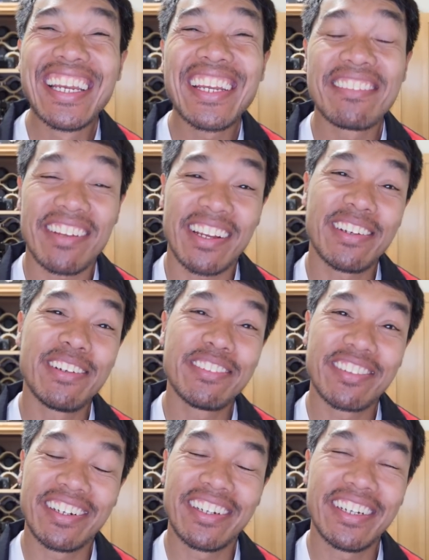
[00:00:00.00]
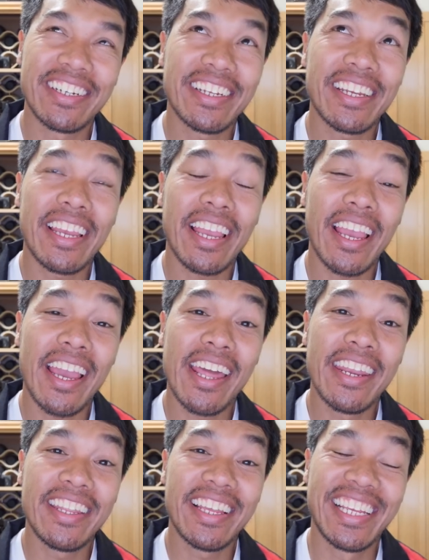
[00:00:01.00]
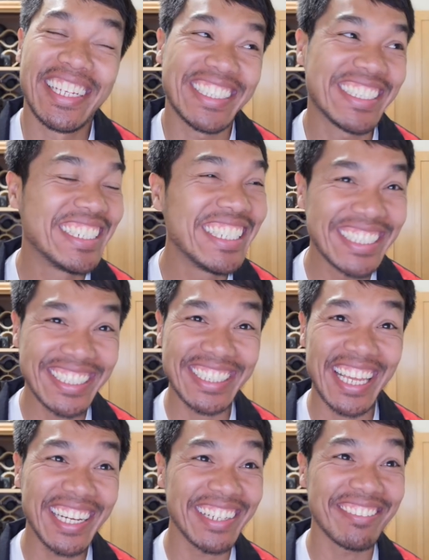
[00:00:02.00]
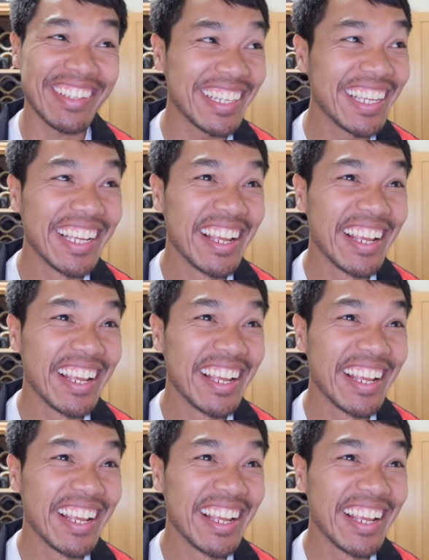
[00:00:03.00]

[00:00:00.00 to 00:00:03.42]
in Vancouver, and she's sending me